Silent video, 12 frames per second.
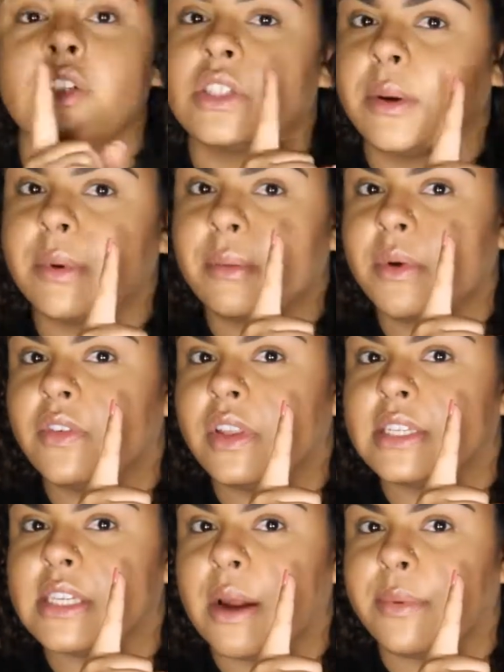one. So now I'm
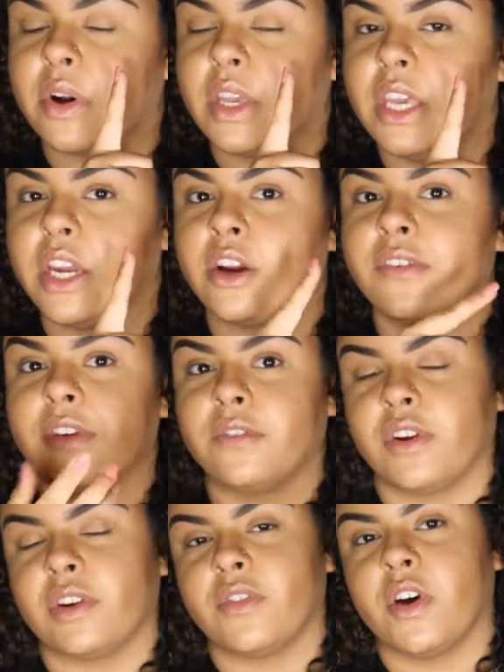going to move to this eyebrow
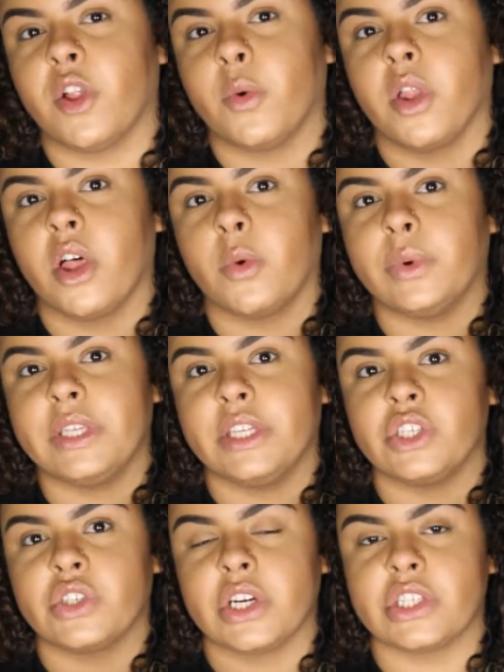here. Feel free to follow
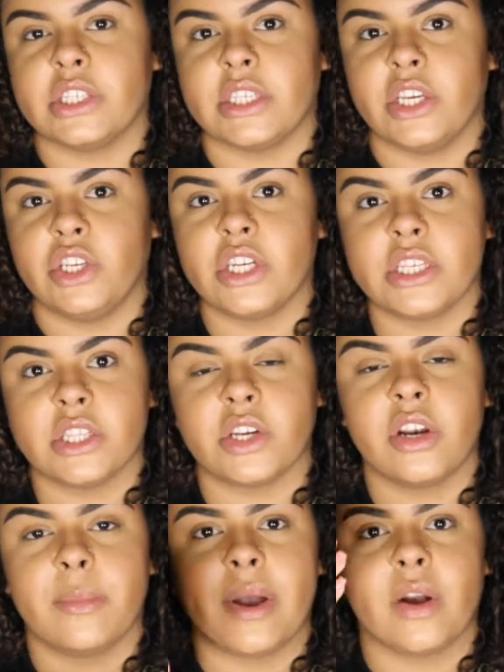along with the instructions that you
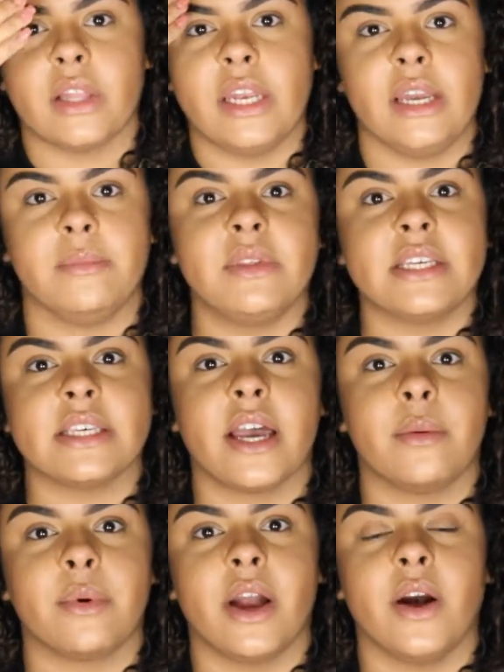just learned about cleaning up
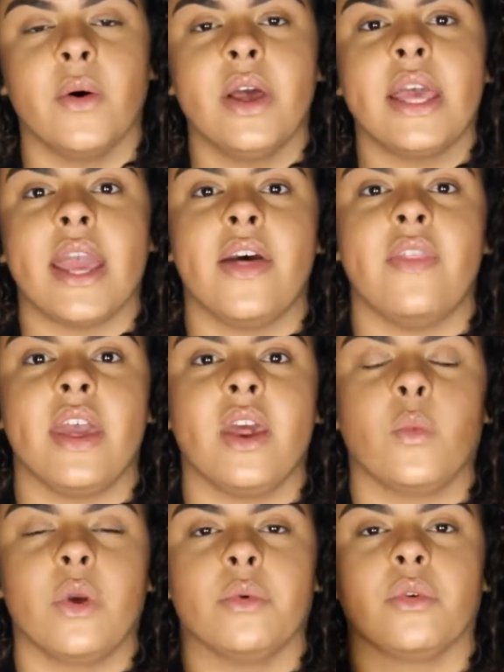this eyebrow,
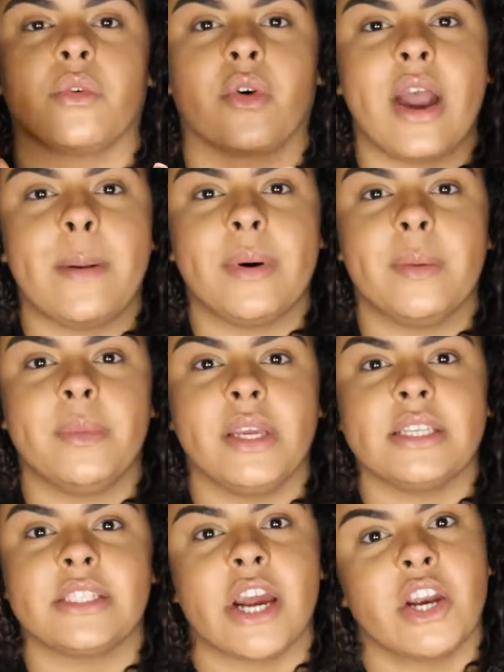and then we will
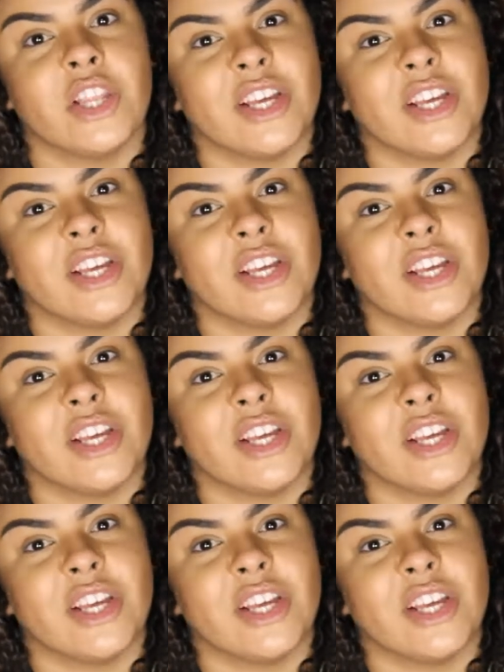wrap up the